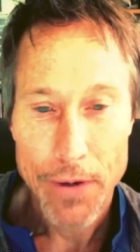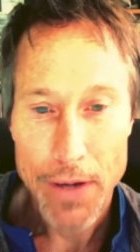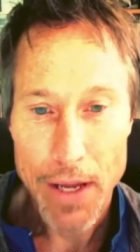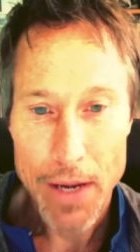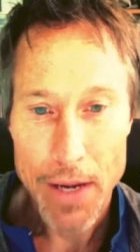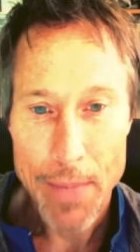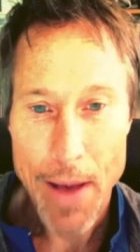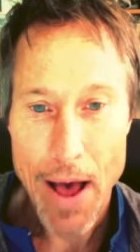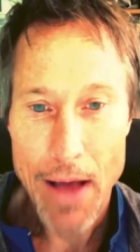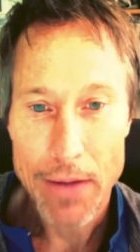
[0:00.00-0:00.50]

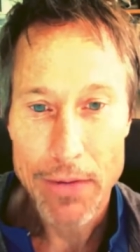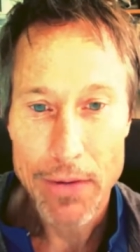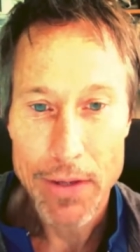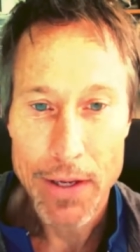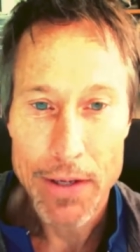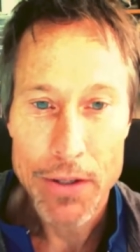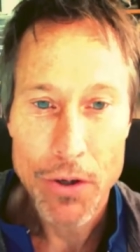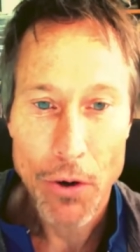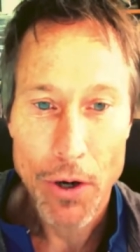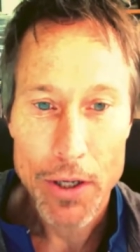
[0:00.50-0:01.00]
about the
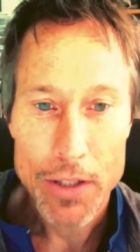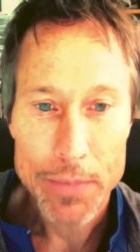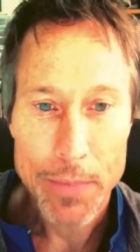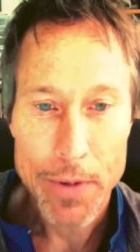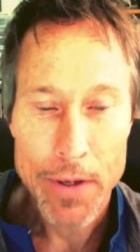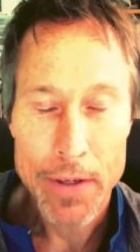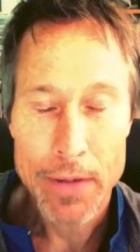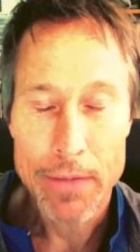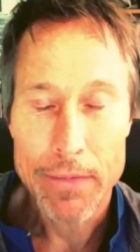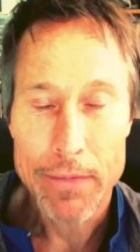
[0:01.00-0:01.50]

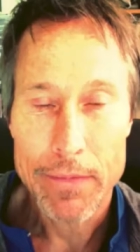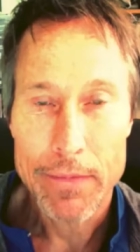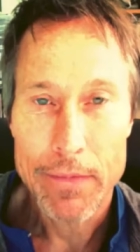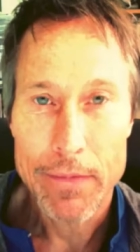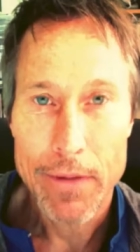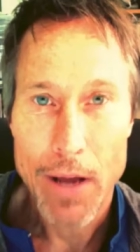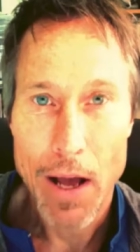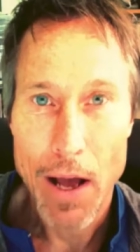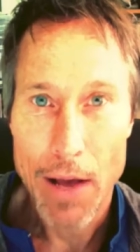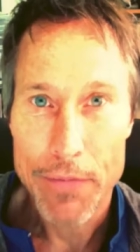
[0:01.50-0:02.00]
endorsement
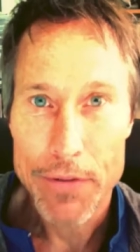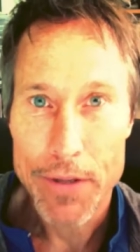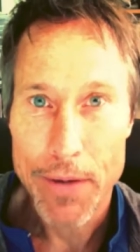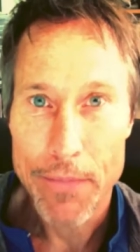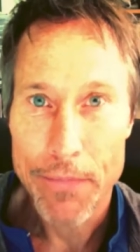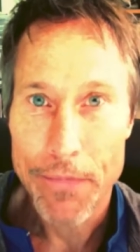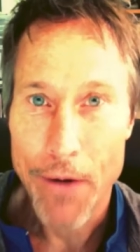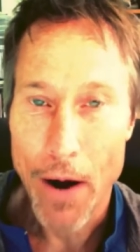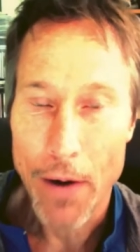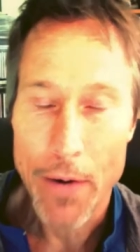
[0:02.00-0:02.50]
of some
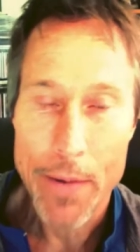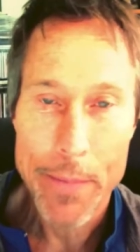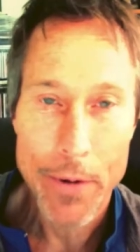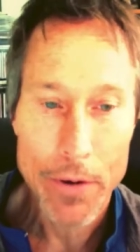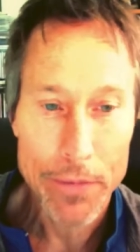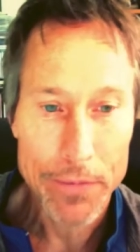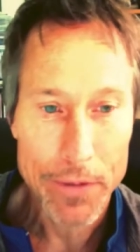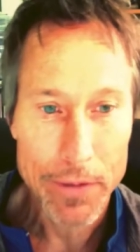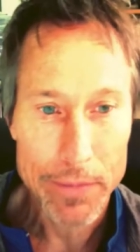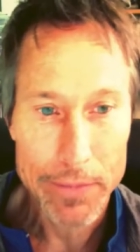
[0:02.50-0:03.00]
far
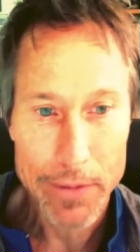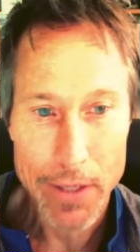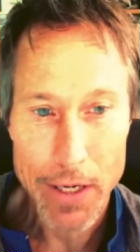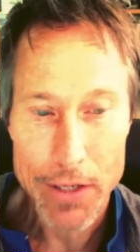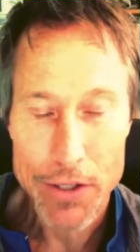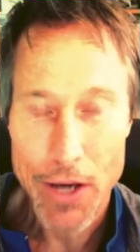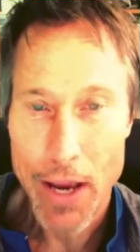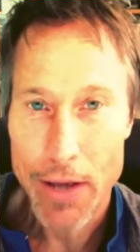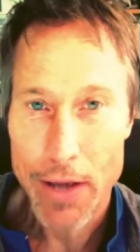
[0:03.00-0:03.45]
removed DJ